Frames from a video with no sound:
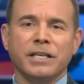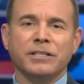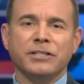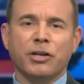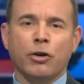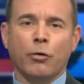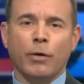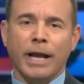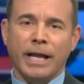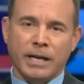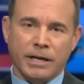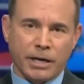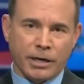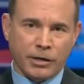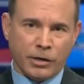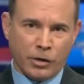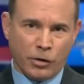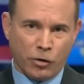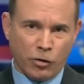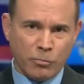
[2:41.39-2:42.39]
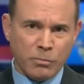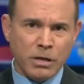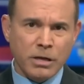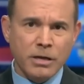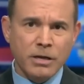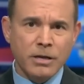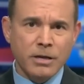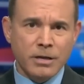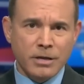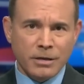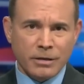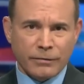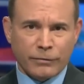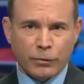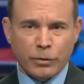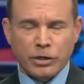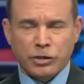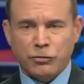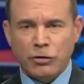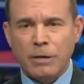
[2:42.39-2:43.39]
he's created at home
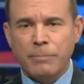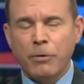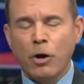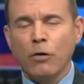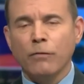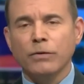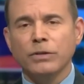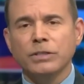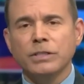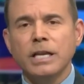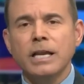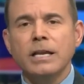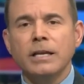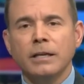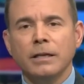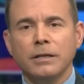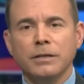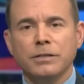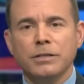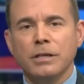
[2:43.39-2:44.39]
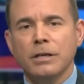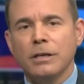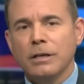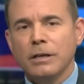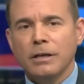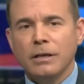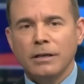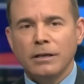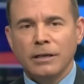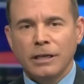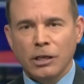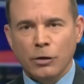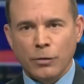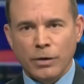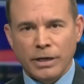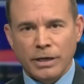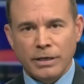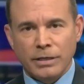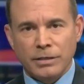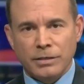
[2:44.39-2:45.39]
for a trip overseas. Here
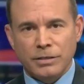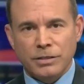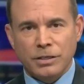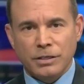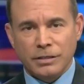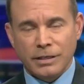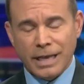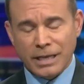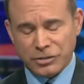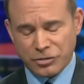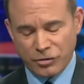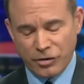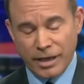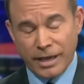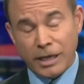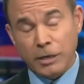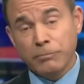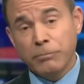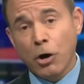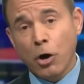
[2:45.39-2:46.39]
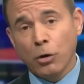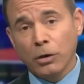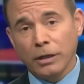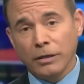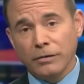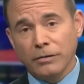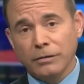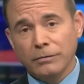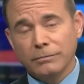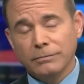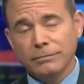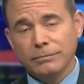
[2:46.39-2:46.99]
he is yesterday in Poland.